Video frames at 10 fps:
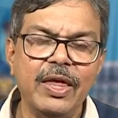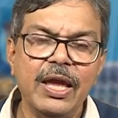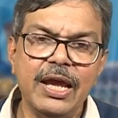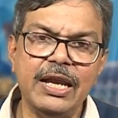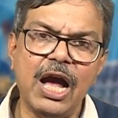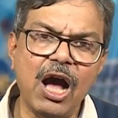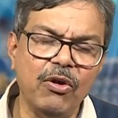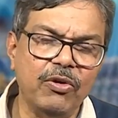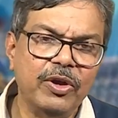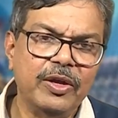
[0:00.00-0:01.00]
and
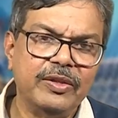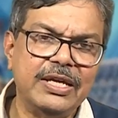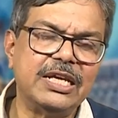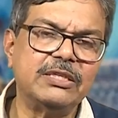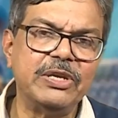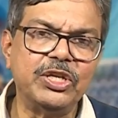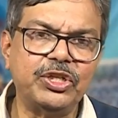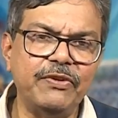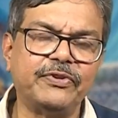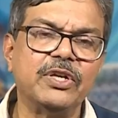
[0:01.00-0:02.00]
how there has been a
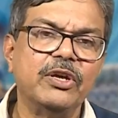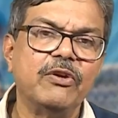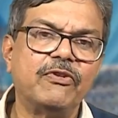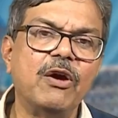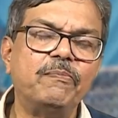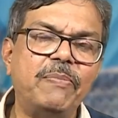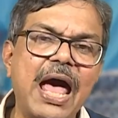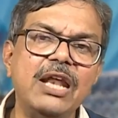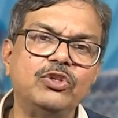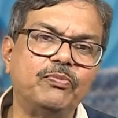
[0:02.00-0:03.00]
shift from
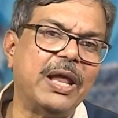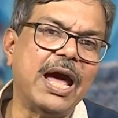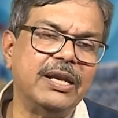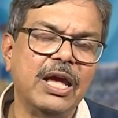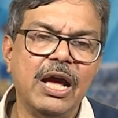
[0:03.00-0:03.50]
plan to plan,